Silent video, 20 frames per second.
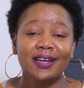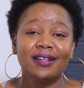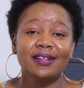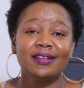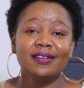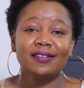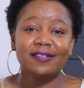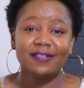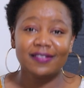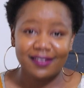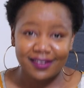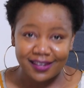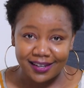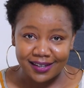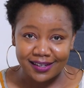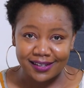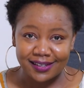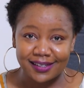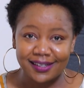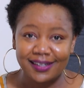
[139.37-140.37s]
this
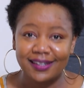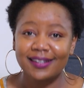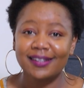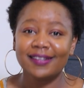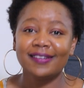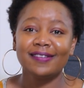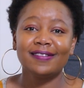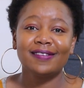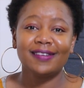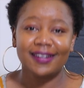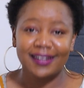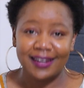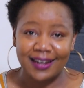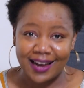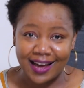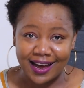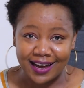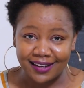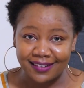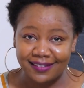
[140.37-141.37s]
chilled, this
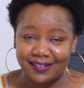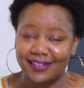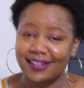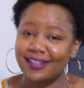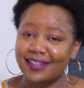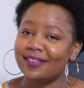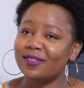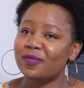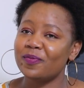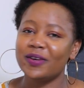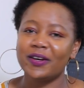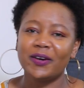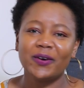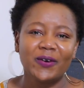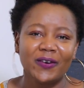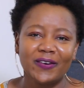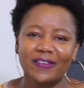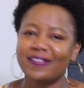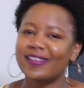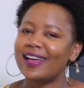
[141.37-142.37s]
relaxed, it's
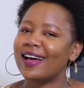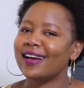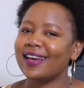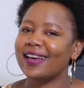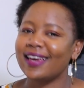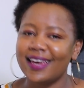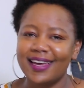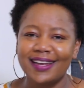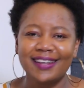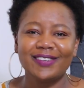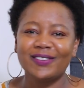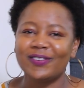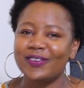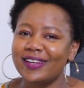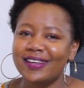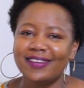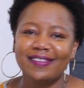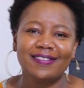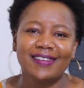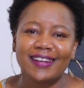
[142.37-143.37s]
because again,
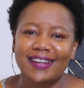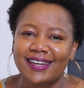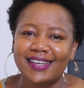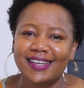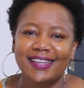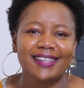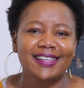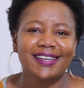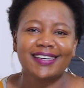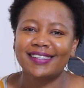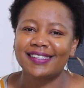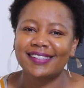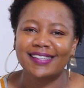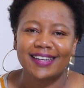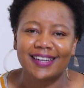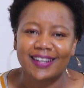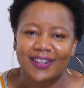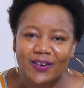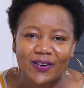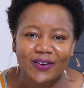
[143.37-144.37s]
today's the day that
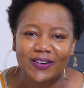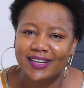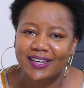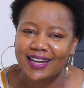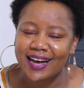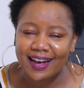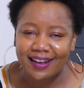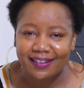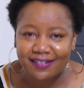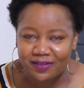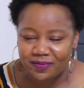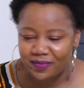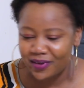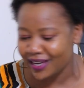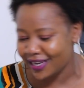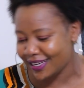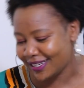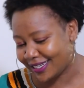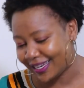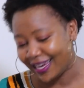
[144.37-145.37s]
the Lord has
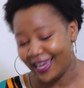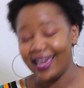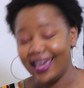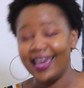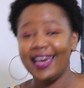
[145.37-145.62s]
made